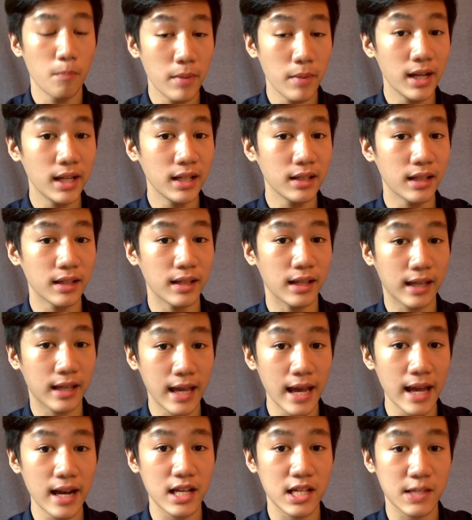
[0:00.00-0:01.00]
meaning that the
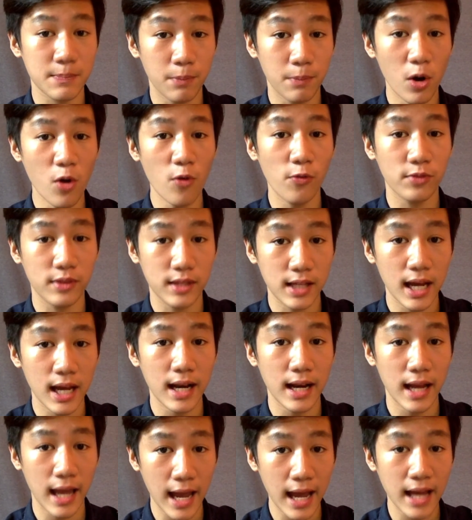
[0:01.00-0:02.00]
cat is both
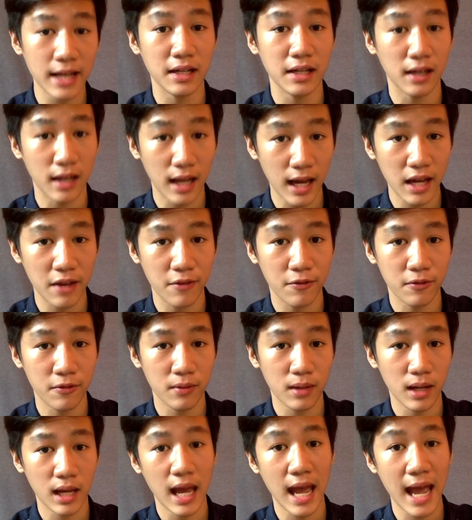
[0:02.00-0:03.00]
dead and alive
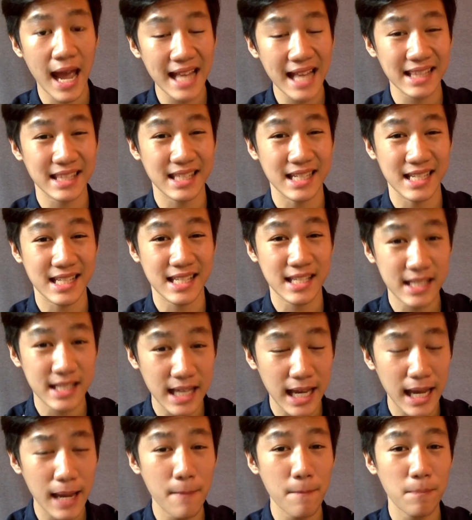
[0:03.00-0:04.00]
at the
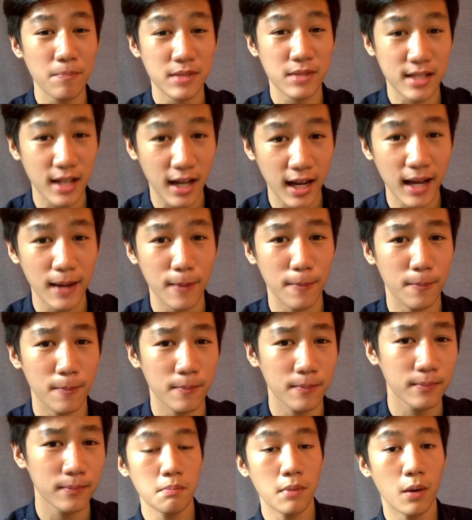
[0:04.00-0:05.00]
same time.
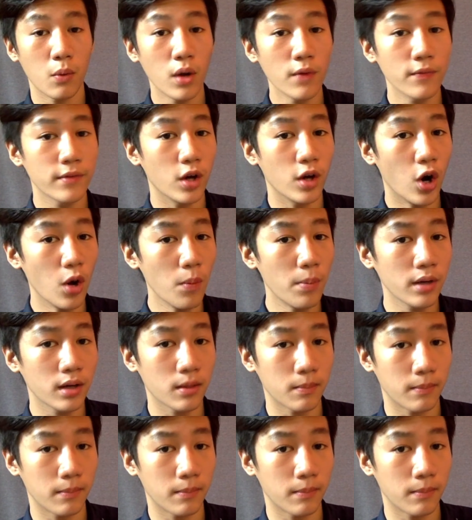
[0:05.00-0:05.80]
But when we open the